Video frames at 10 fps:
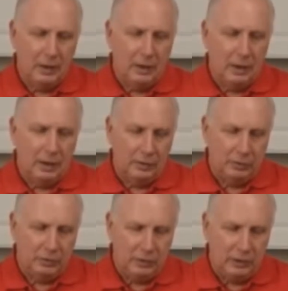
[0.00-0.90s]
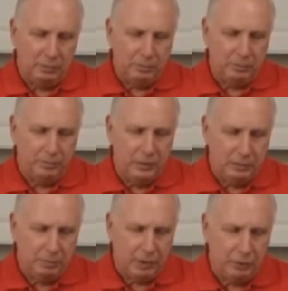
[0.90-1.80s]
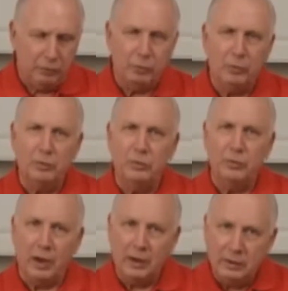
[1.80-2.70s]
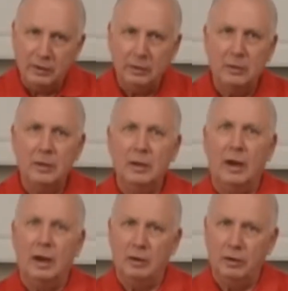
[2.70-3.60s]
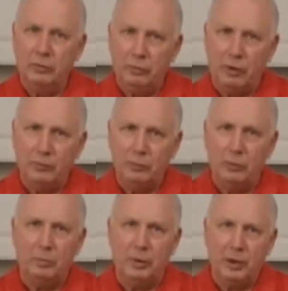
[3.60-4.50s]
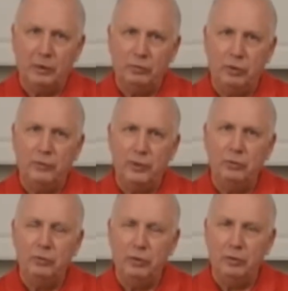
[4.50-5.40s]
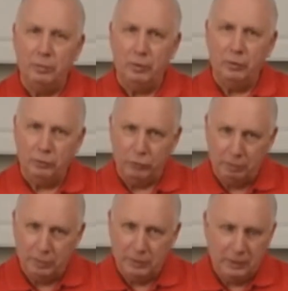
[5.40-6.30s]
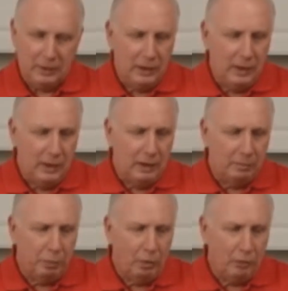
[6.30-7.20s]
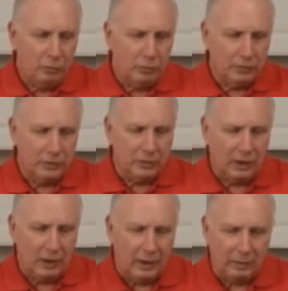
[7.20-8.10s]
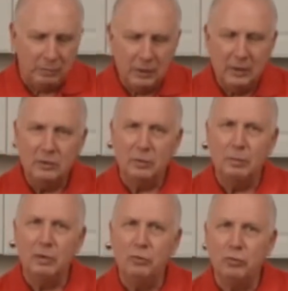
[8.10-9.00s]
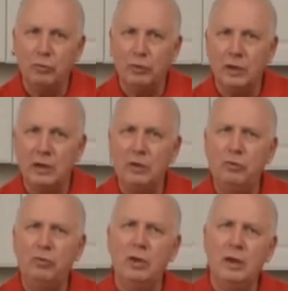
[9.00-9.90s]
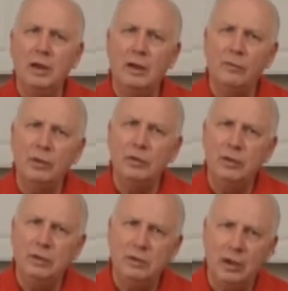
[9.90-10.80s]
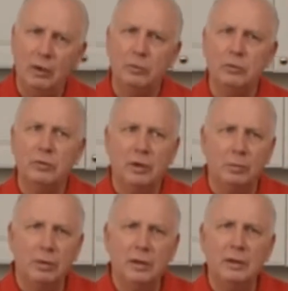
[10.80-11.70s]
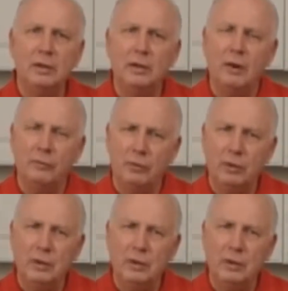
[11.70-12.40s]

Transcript: The parts were designed on our software by our chief engineer, Paul Shoup, and Paul took the time to make sure that each and every detail was completely covered.